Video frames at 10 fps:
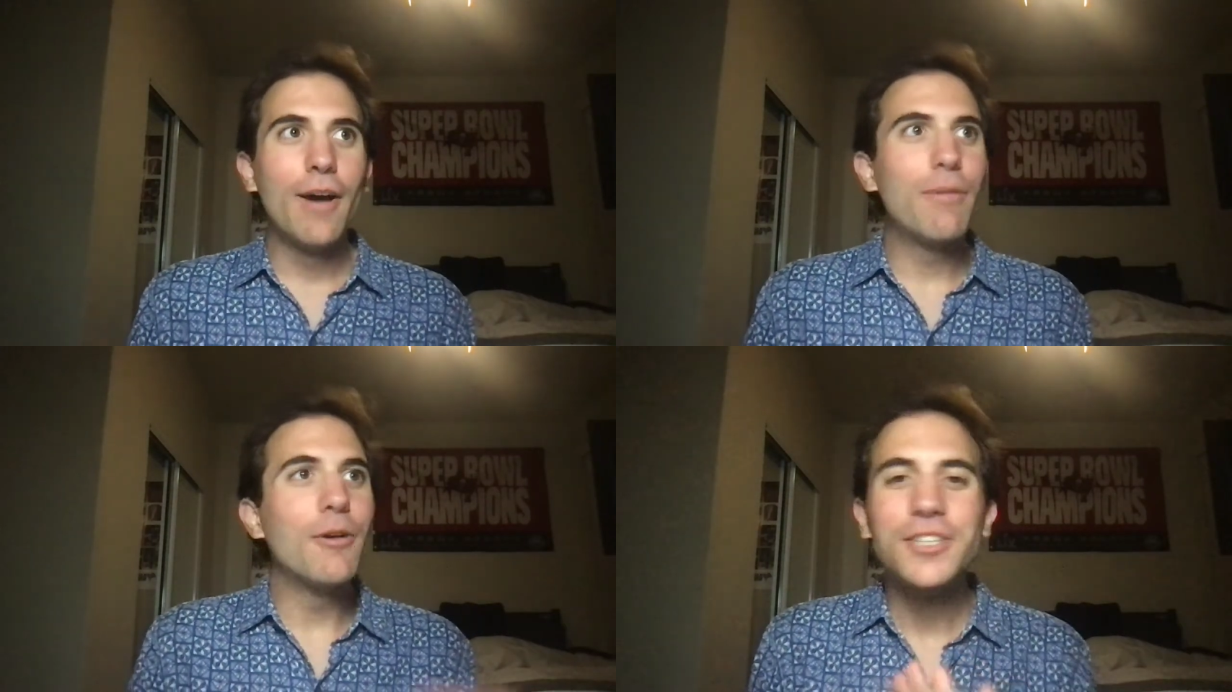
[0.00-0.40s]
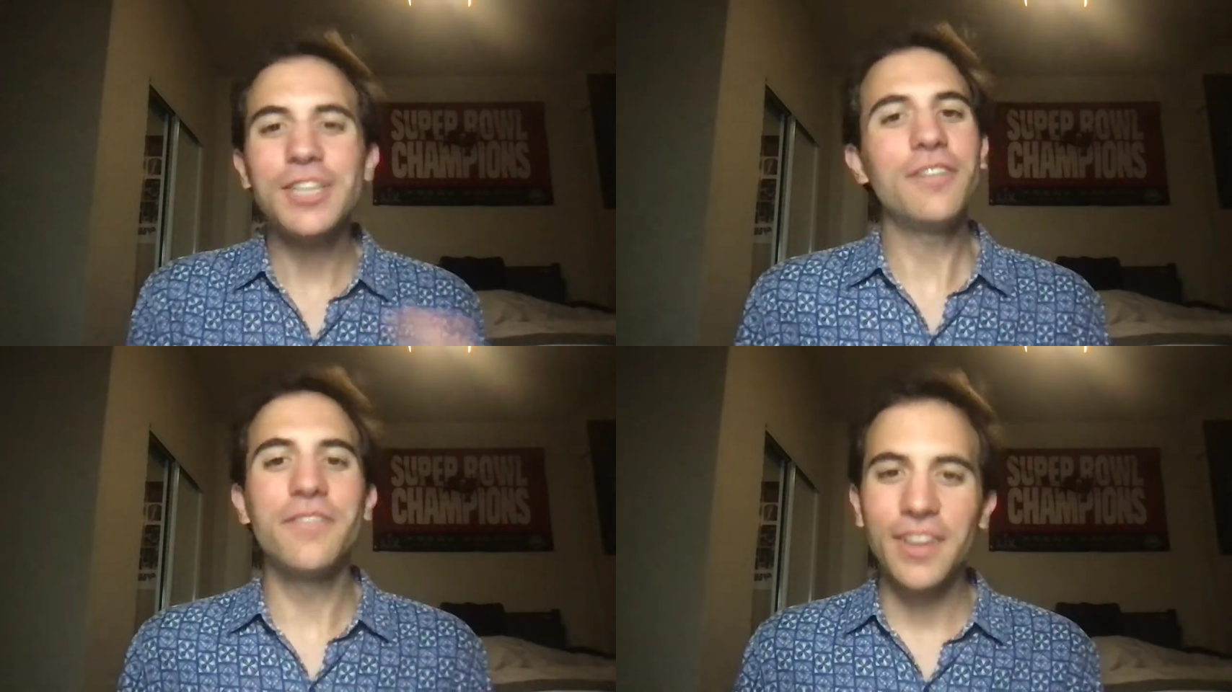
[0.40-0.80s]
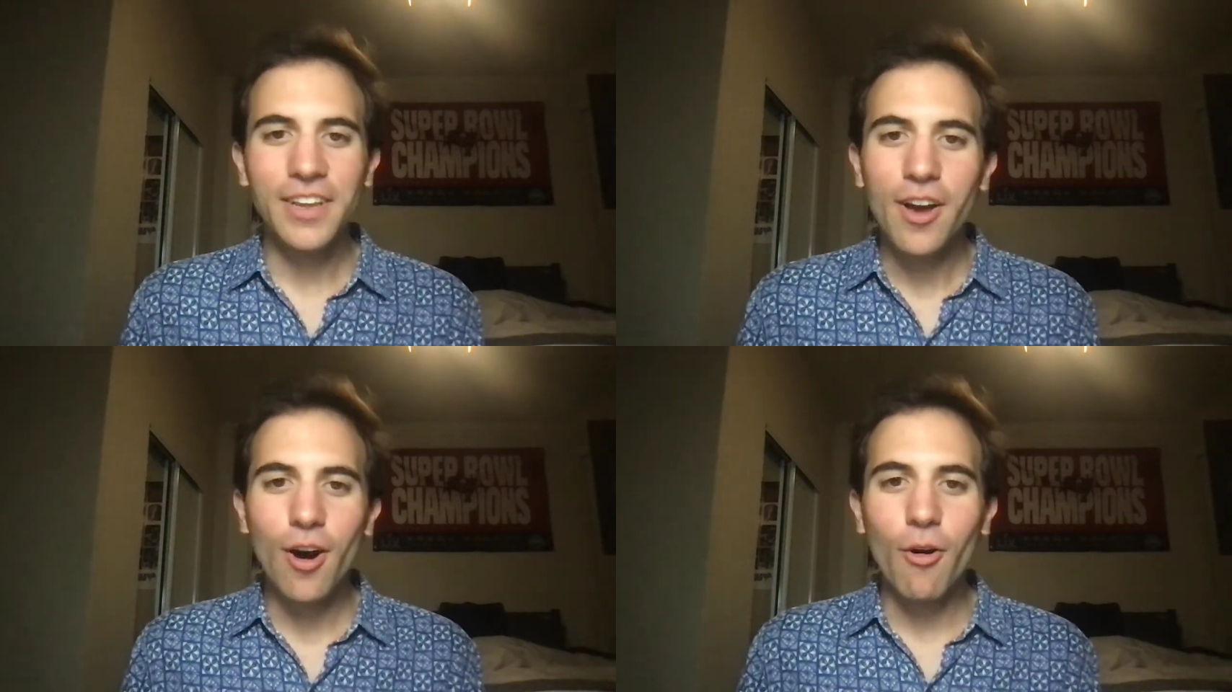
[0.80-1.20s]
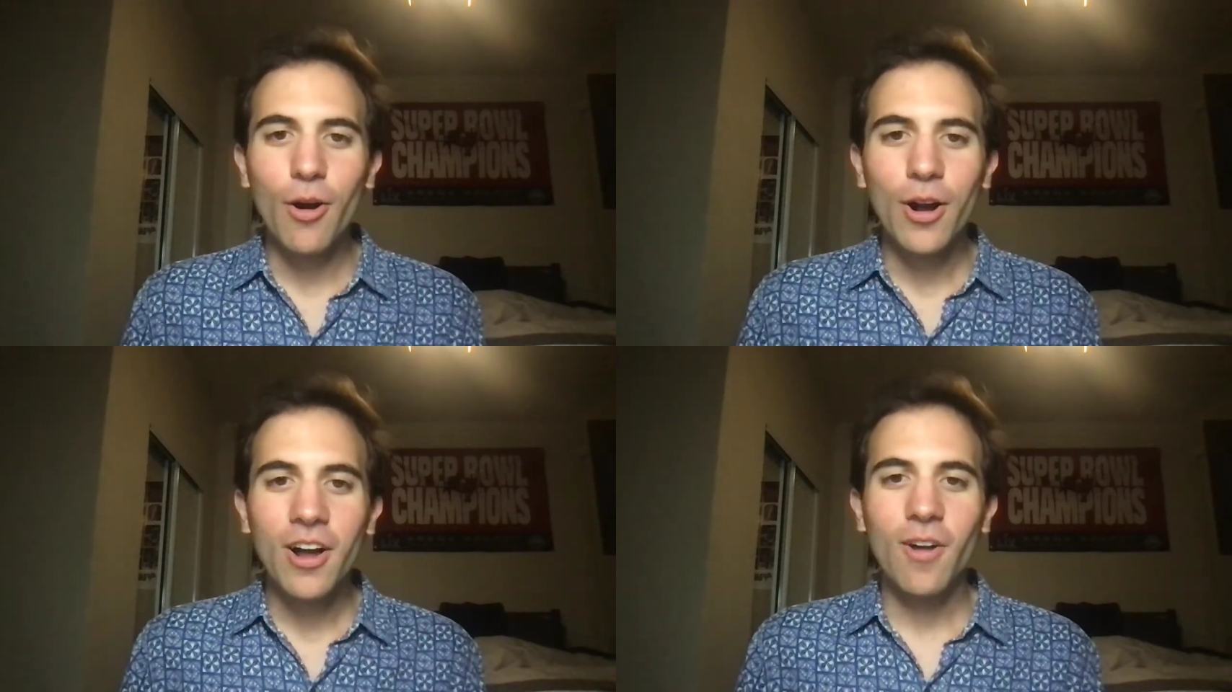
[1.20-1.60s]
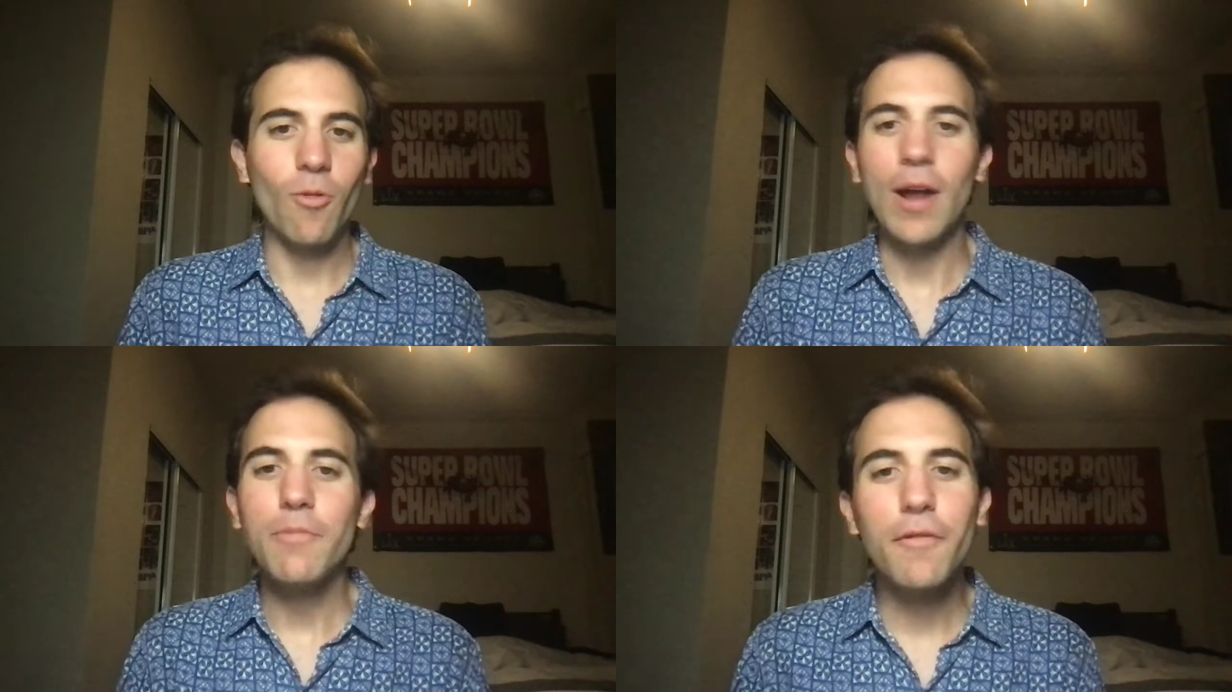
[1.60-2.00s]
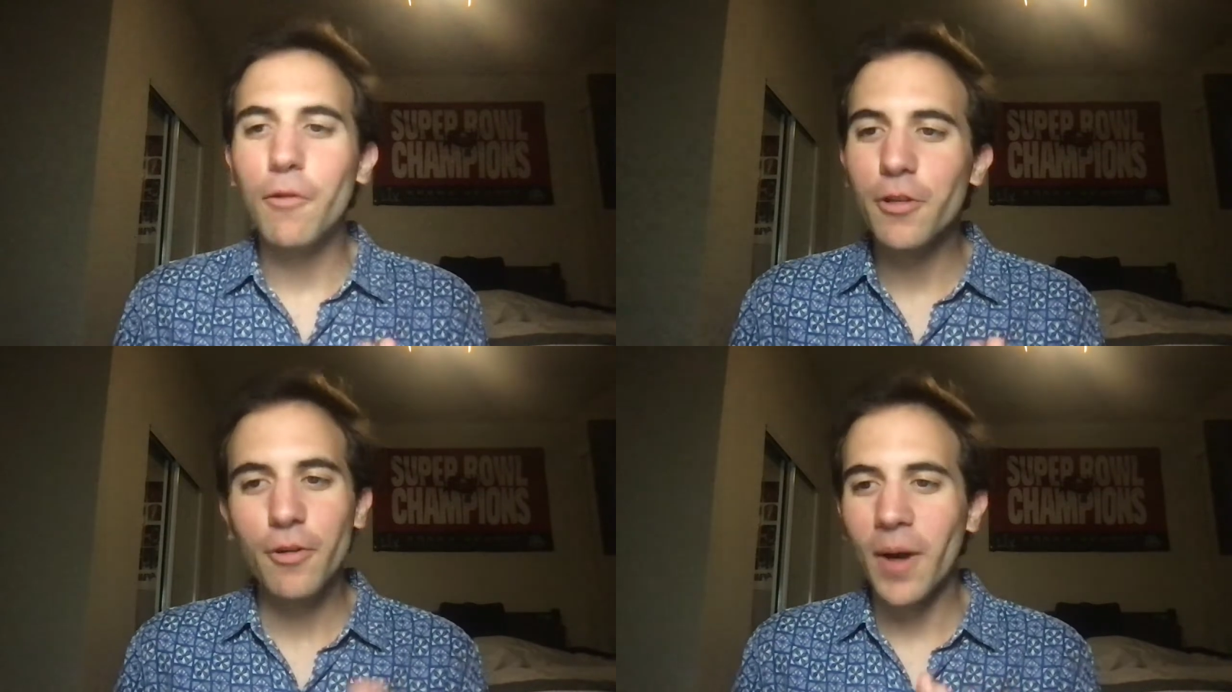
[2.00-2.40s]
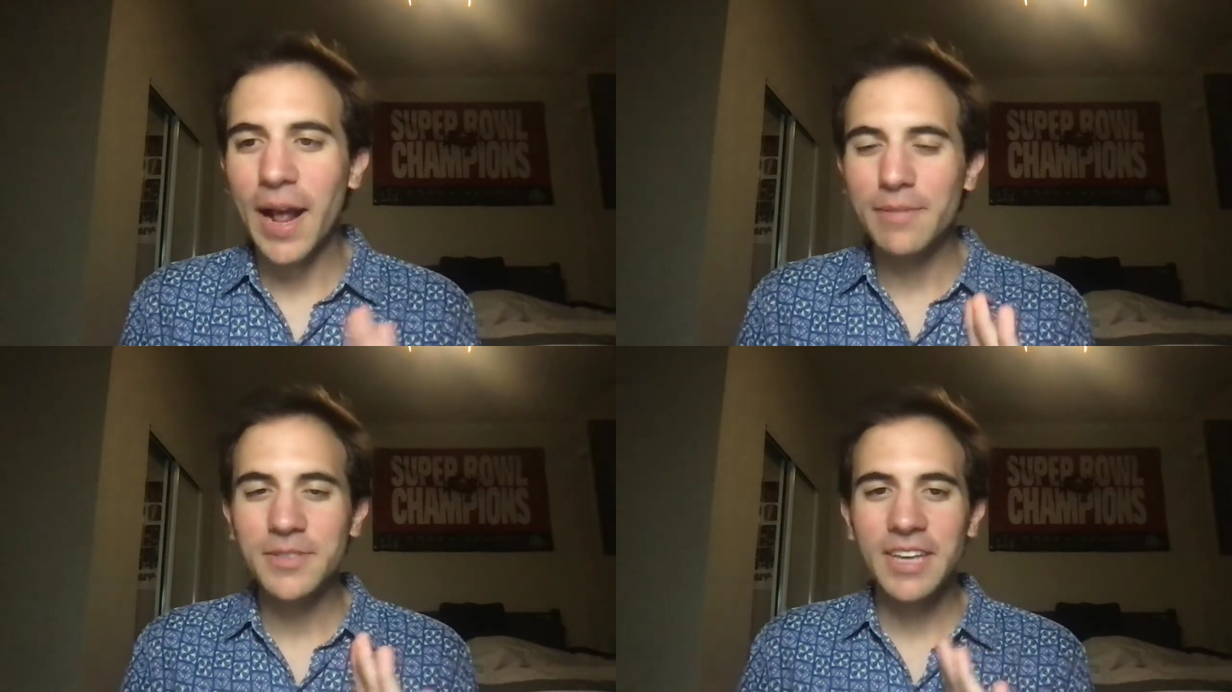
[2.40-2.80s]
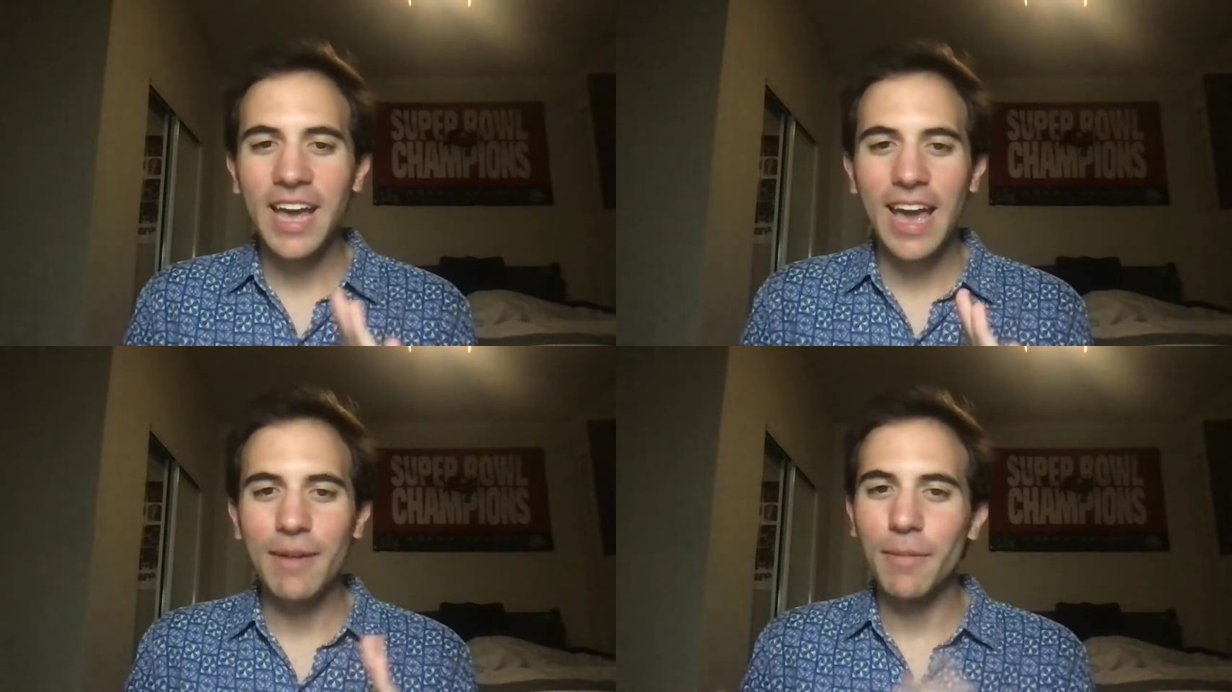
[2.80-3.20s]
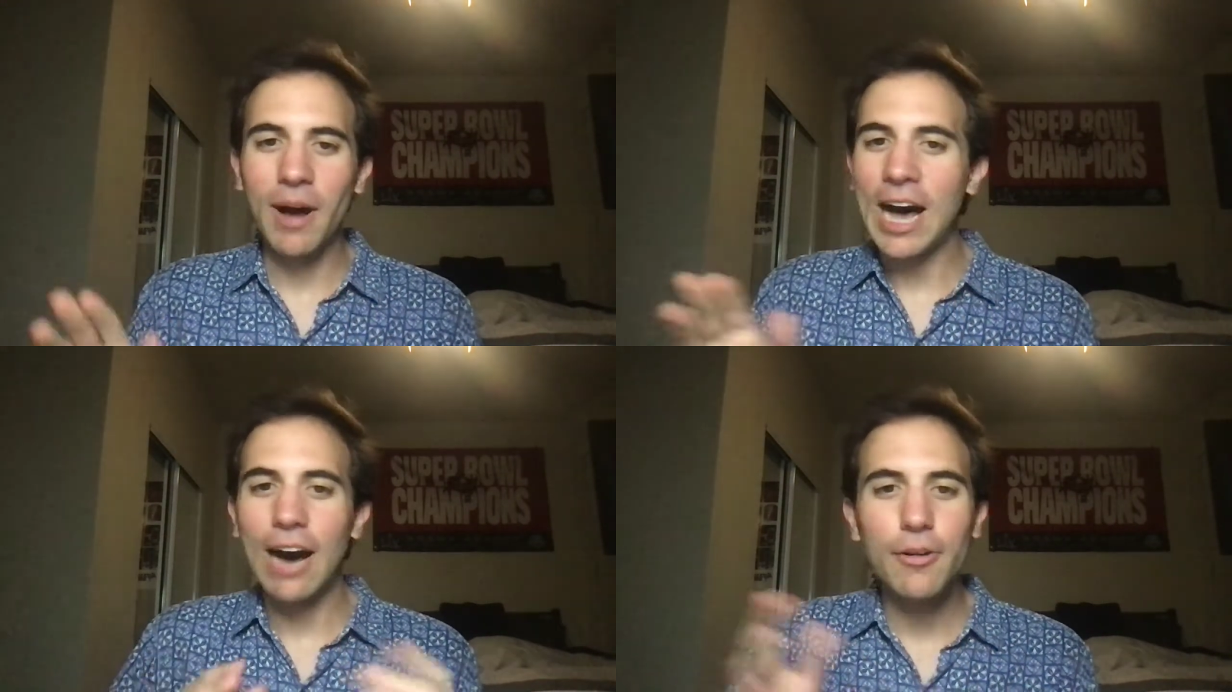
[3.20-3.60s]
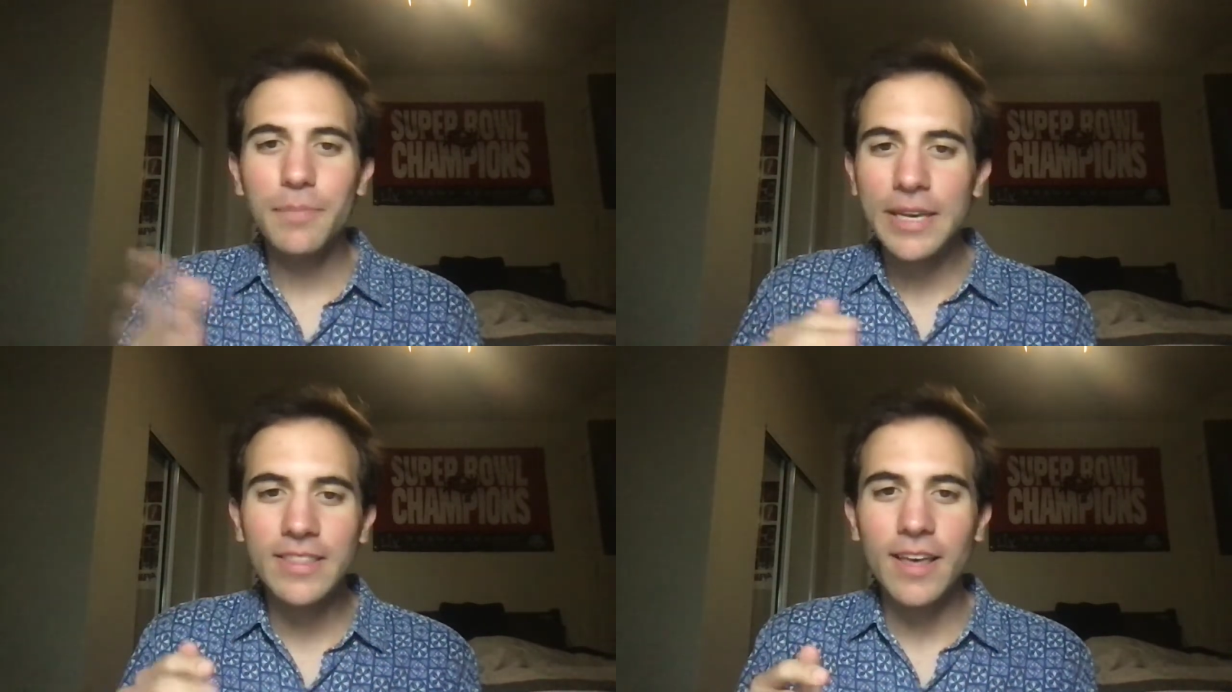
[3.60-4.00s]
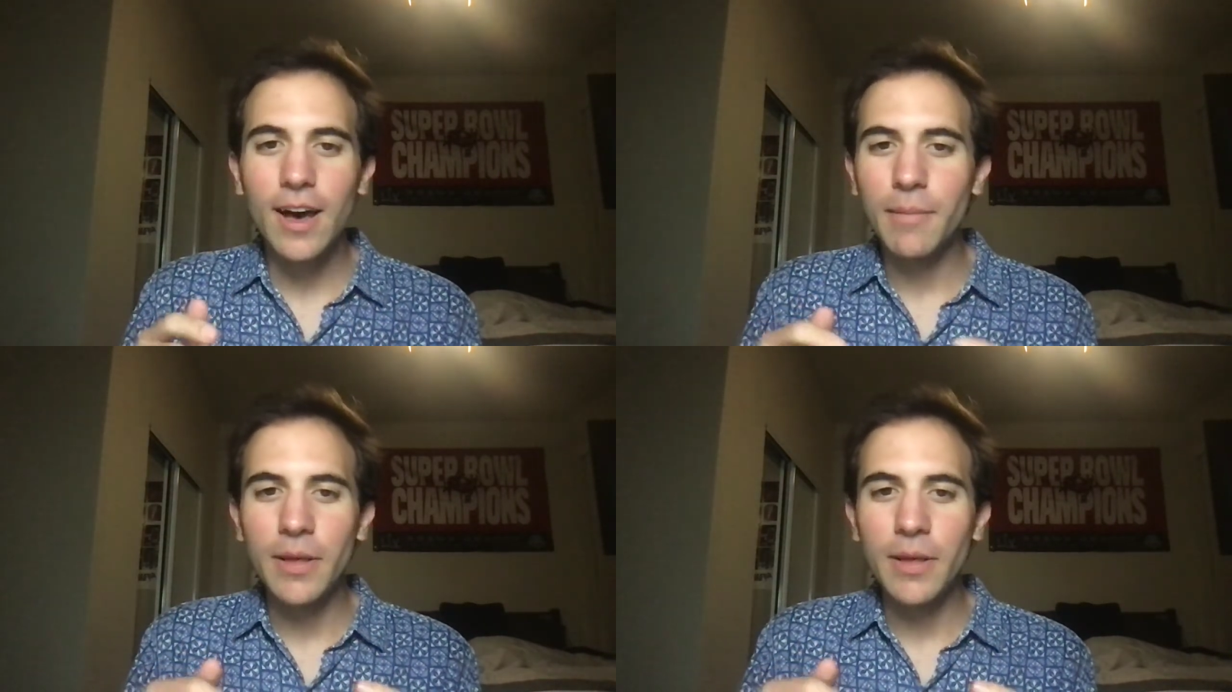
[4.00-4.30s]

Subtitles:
posted a video right before the Rams game about how to beat them,